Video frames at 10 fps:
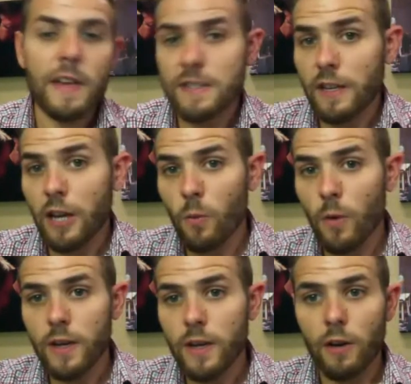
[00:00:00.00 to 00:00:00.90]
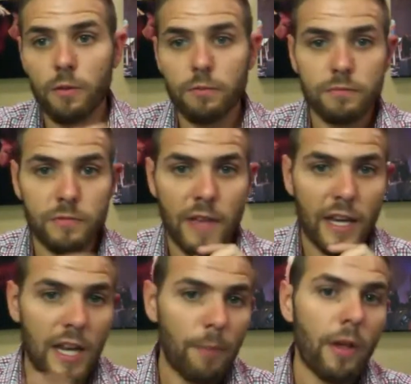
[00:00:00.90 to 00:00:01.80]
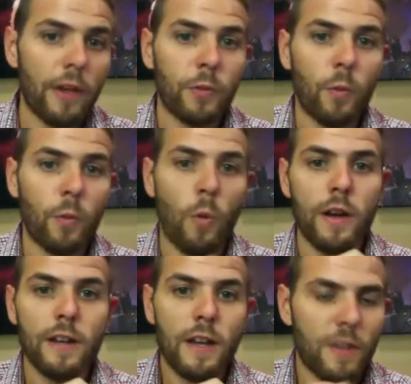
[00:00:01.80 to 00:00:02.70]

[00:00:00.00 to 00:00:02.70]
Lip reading: thinks it's a good one, they can hit +1.